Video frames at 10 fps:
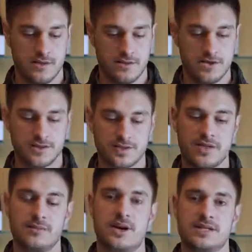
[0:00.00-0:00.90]
Those
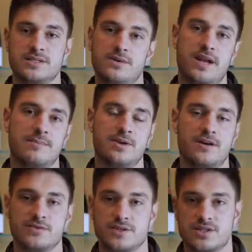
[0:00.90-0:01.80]
three wines were named
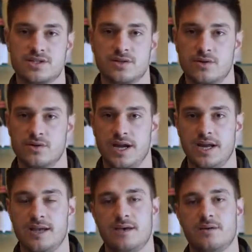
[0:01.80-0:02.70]
after a
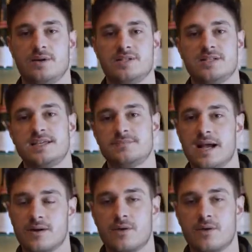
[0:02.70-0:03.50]
story which dates back